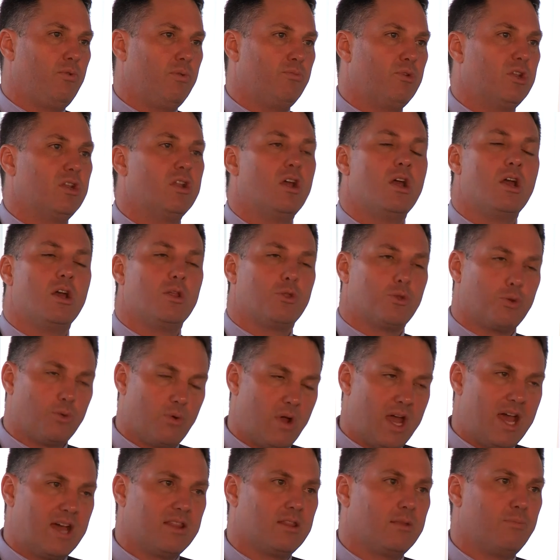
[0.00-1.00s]
women
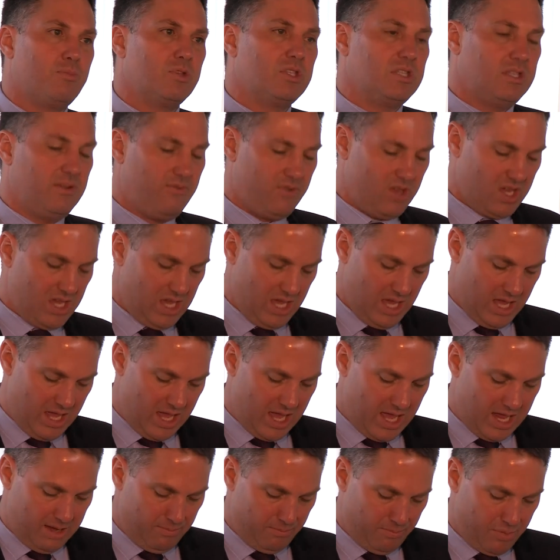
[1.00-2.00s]
throughout the Pacific
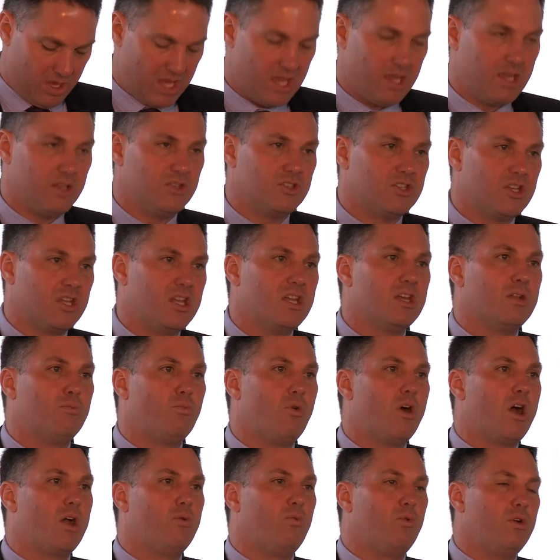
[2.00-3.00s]
and PNG, and
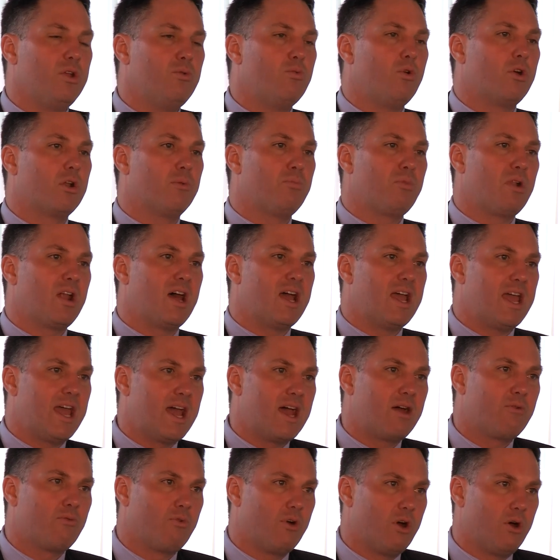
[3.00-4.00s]
why we want to play
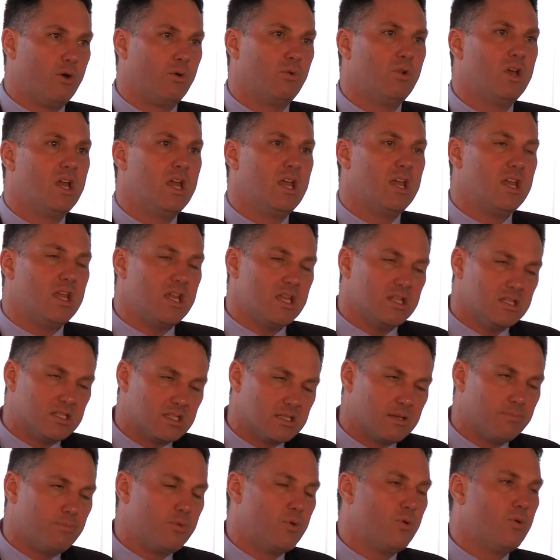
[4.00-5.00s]
our role in
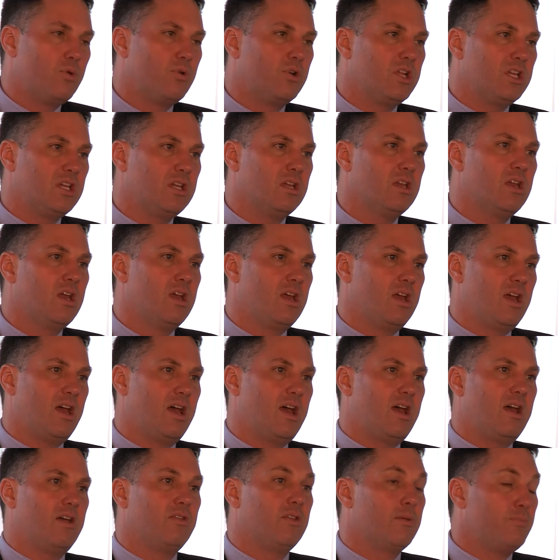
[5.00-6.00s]
supporting
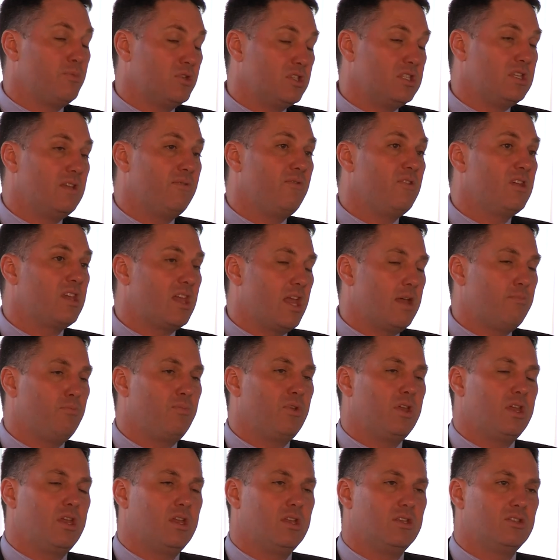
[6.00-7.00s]
the Pacific and
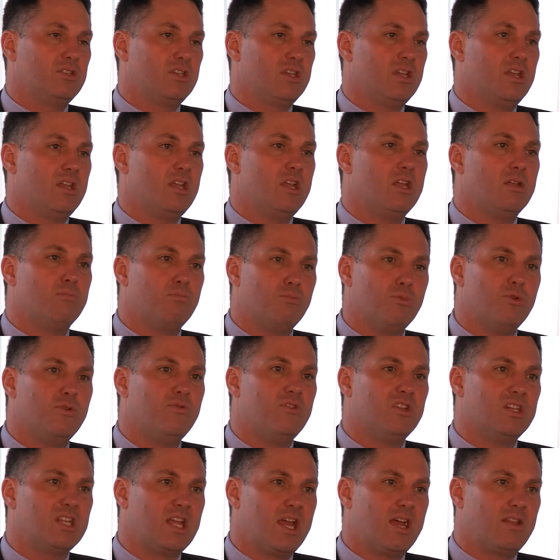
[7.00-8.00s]
PNG in
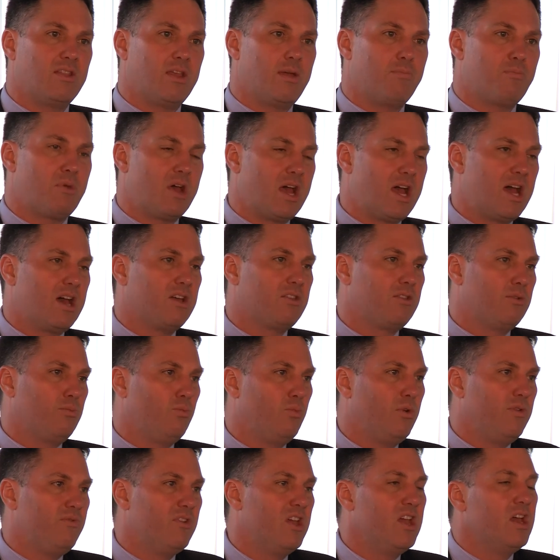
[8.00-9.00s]
moving down that path.
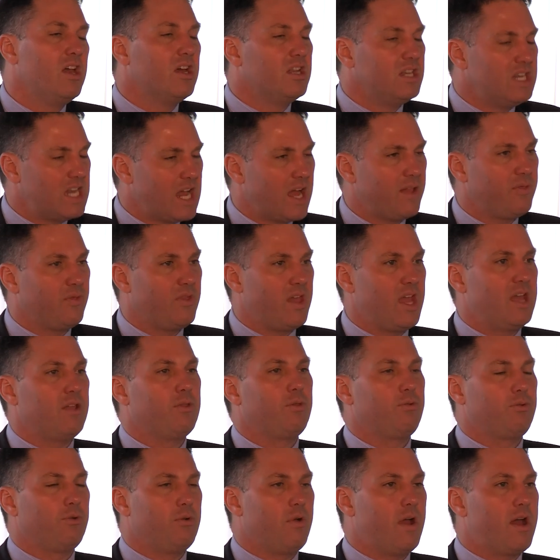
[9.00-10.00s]
And we've done
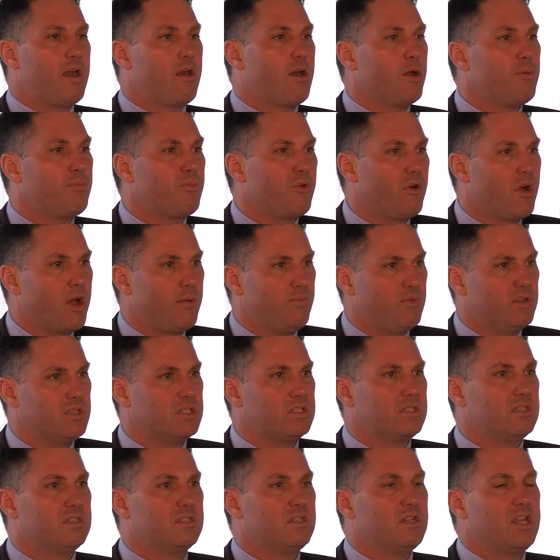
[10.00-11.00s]
that through our own Prime
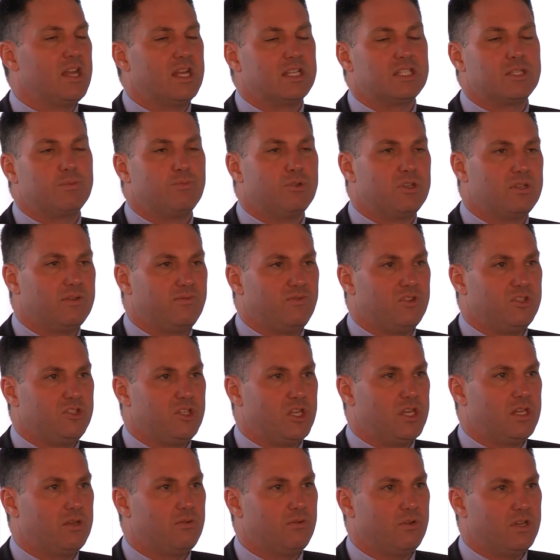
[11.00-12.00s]
Minister's announcement of the
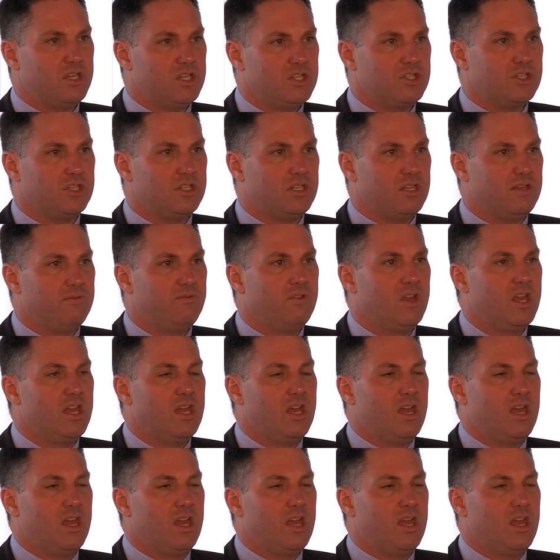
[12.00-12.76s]
Gender Initiative